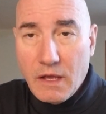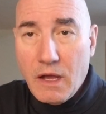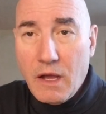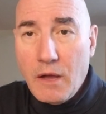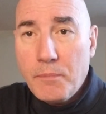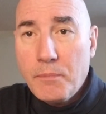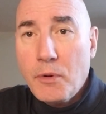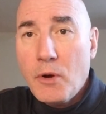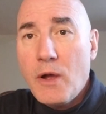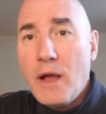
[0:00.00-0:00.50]
a
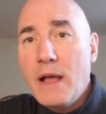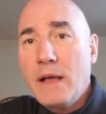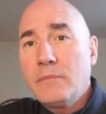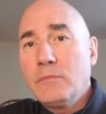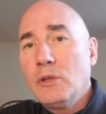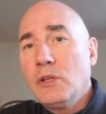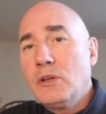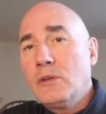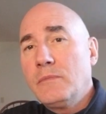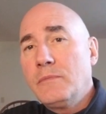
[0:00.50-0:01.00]

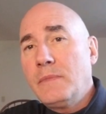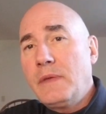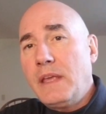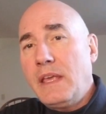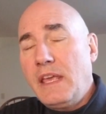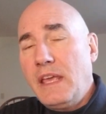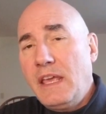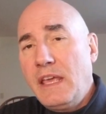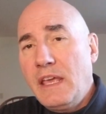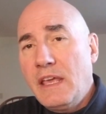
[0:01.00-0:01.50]
problem
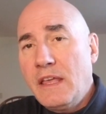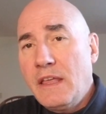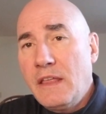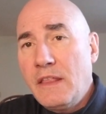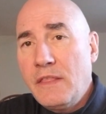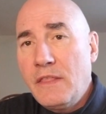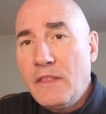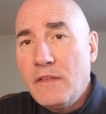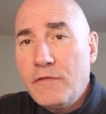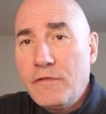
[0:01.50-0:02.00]

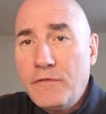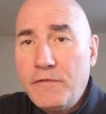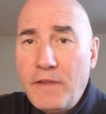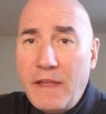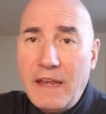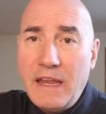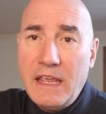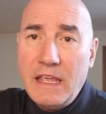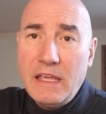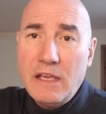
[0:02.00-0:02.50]
in the
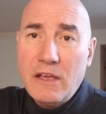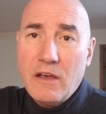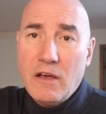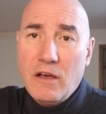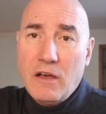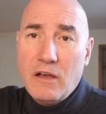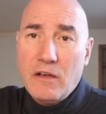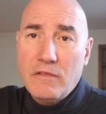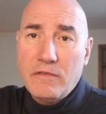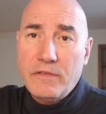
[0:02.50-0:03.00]
fitting
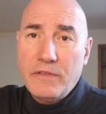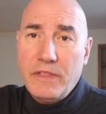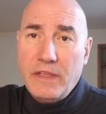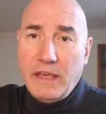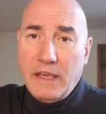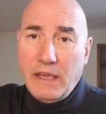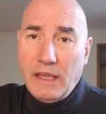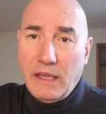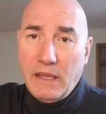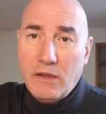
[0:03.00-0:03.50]
of
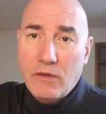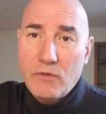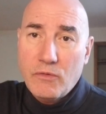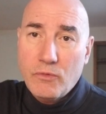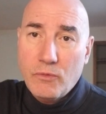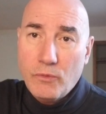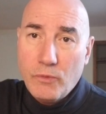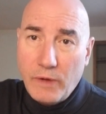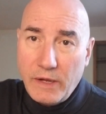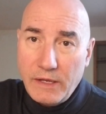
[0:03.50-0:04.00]
the
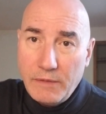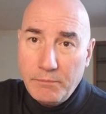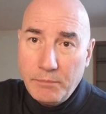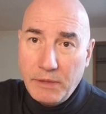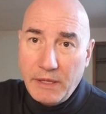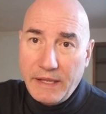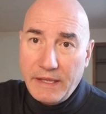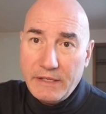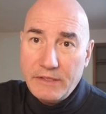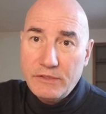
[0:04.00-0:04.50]
reed
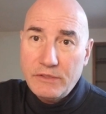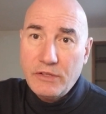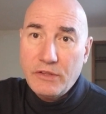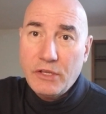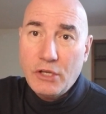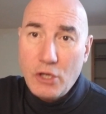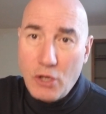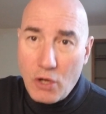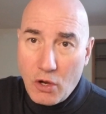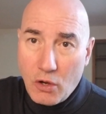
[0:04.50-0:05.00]
plate to
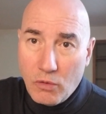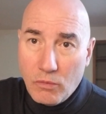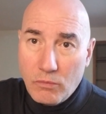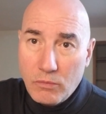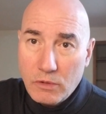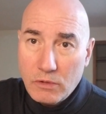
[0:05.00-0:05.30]
the comb.